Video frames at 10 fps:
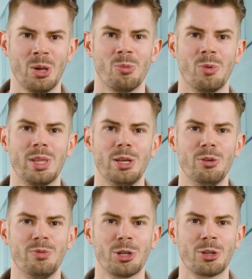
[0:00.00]
With the
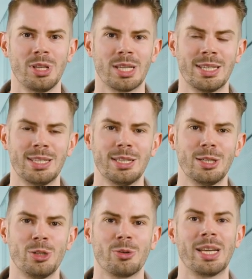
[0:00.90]
new virtual
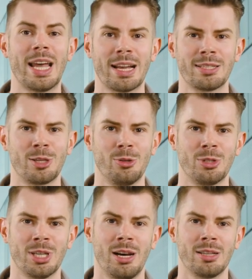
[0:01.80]
assistant, you can execute
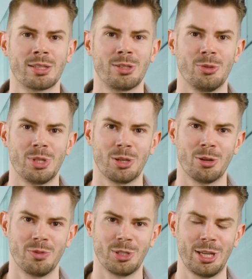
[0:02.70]
tasks using
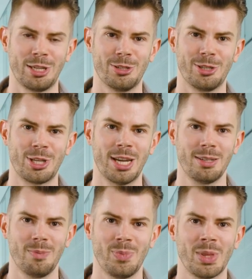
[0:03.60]
conversational chat,
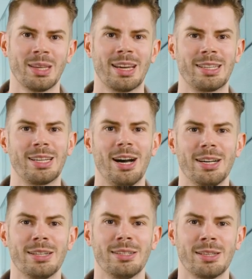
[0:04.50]
get
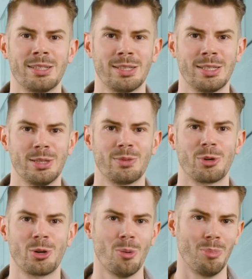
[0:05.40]
guided assistance
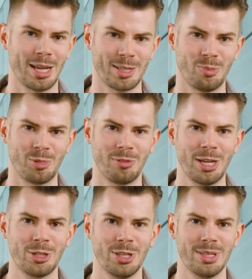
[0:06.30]
for complex
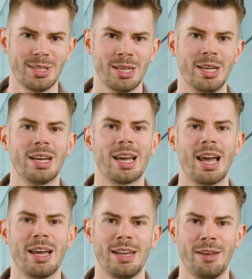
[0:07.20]
operations,
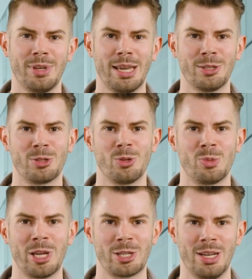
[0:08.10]
navigate to
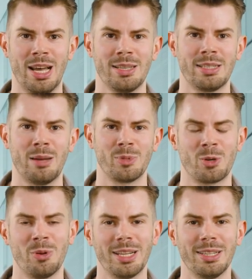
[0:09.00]
specialized apps
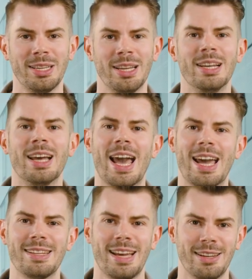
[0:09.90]
quickly,
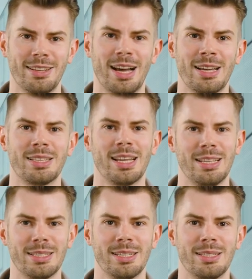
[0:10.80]
and analyze
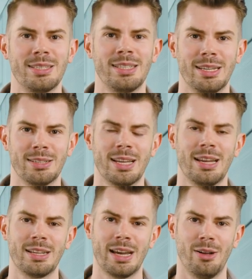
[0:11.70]
instance status
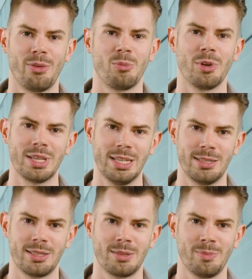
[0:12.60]
and health with
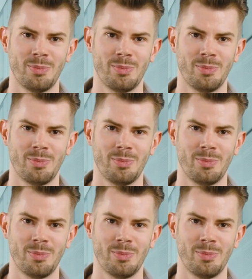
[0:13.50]
ease.